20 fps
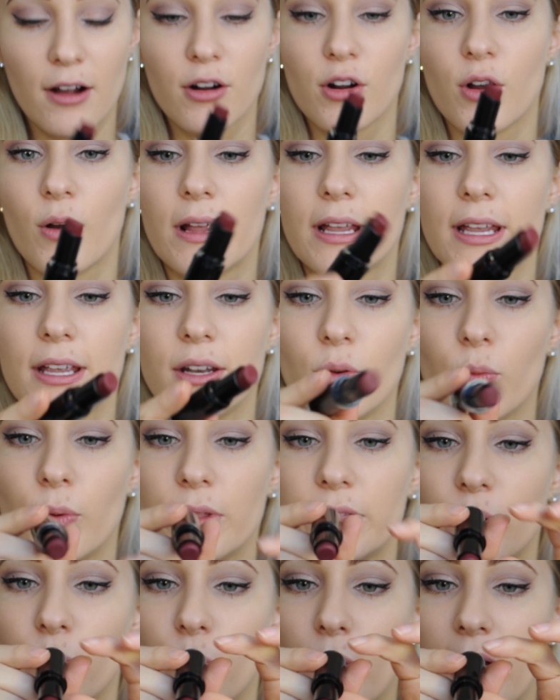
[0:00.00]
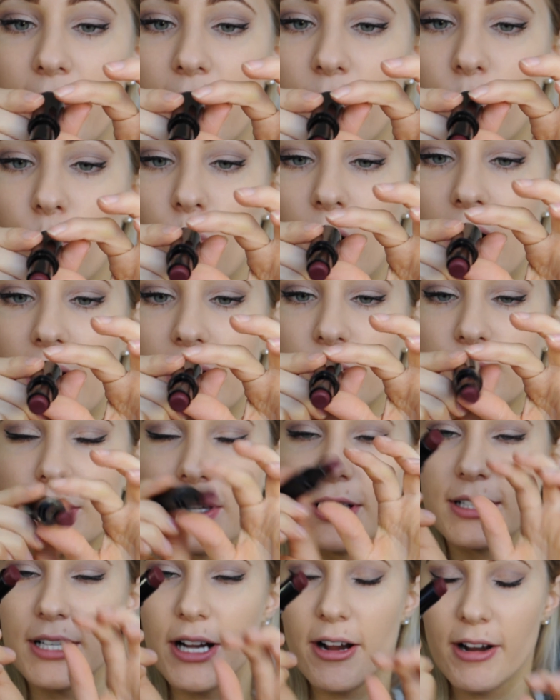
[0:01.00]
Now going in with the Wet n Wild
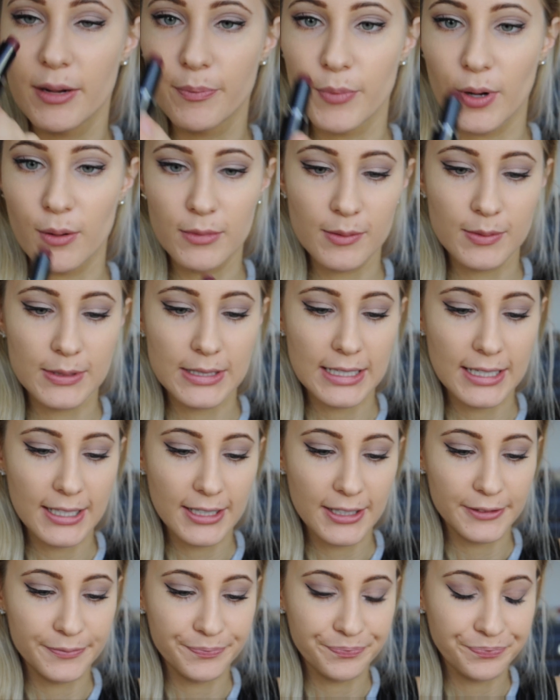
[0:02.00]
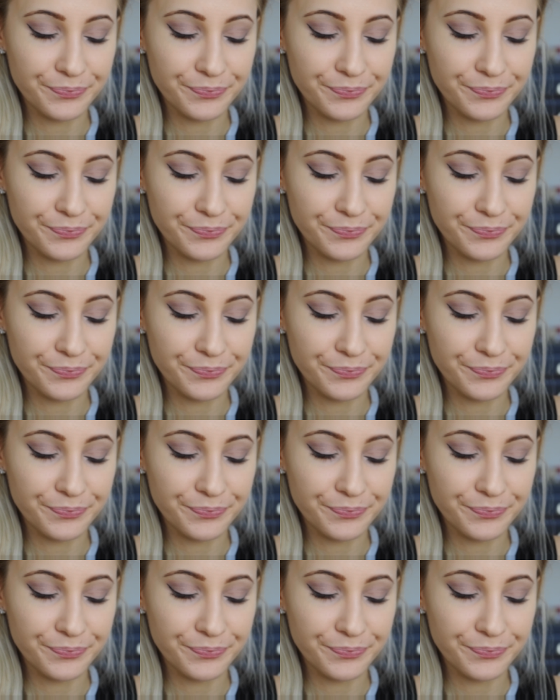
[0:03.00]
Cherry Bomb lipstick.